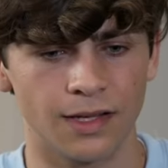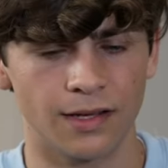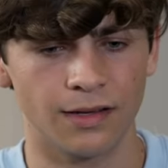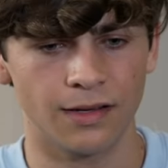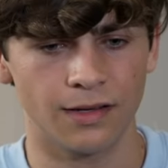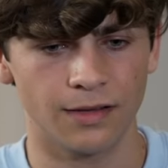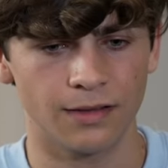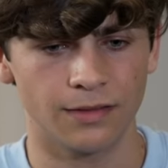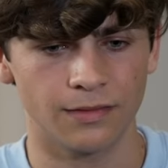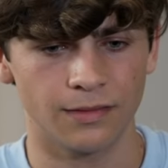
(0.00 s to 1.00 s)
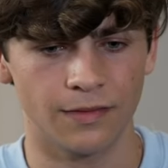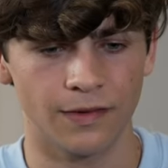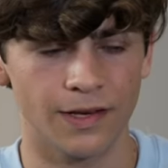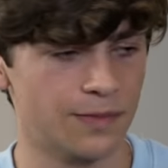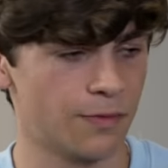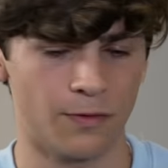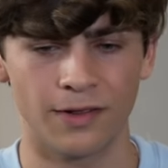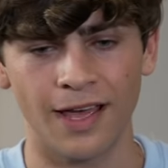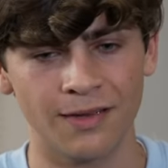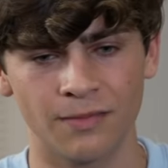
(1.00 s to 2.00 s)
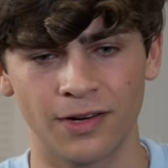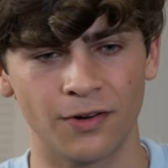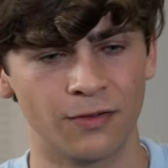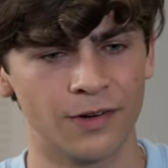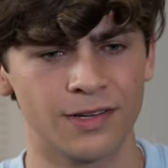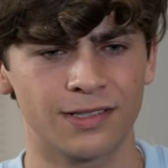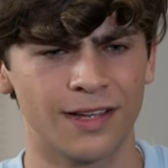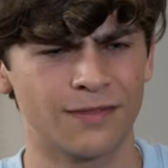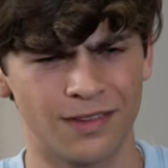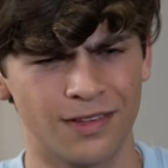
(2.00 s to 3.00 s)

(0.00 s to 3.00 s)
And a few days before that, my girlfriend just left to